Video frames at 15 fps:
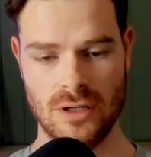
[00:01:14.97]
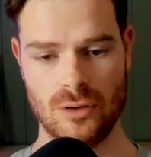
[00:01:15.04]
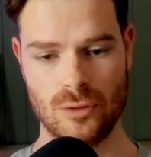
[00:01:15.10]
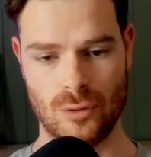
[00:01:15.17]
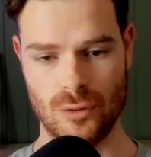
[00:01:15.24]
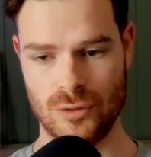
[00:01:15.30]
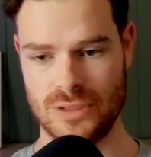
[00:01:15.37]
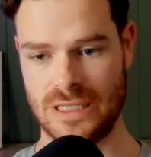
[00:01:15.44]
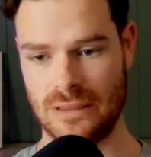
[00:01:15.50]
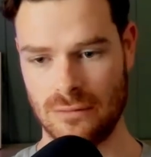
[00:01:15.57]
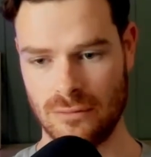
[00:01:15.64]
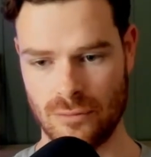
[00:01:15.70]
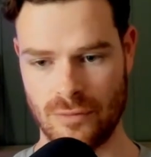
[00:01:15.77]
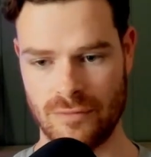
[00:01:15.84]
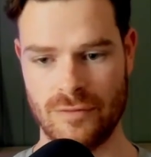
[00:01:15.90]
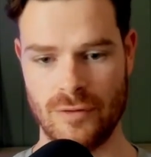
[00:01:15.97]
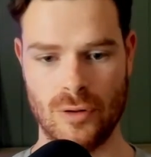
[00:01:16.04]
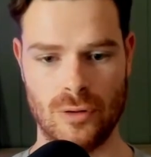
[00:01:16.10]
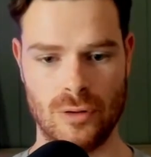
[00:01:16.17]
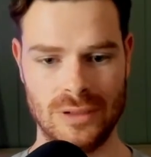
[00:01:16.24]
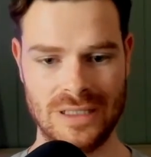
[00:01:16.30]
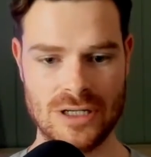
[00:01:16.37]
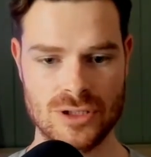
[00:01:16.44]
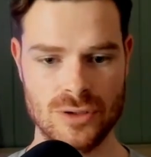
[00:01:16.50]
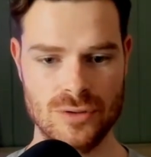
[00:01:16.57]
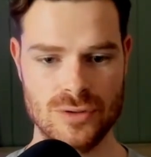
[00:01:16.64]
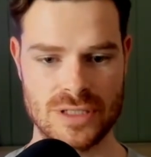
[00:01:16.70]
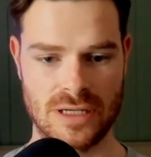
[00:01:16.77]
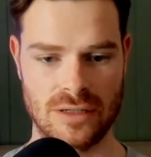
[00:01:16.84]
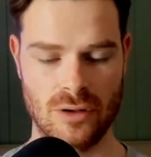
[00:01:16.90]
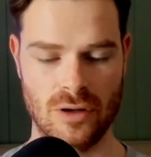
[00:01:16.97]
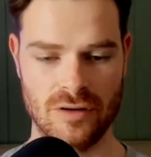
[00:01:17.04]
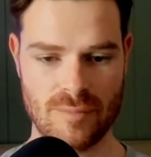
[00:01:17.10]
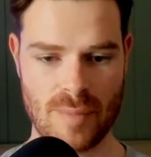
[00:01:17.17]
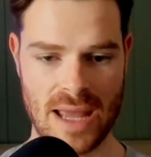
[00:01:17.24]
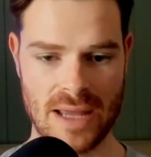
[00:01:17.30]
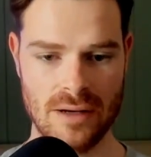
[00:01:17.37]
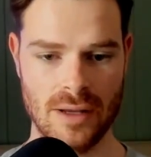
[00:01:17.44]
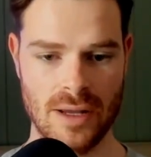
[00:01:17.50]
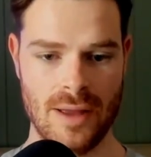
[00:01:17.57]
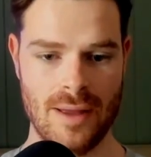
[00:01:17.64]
causing referral issues and nerve pain.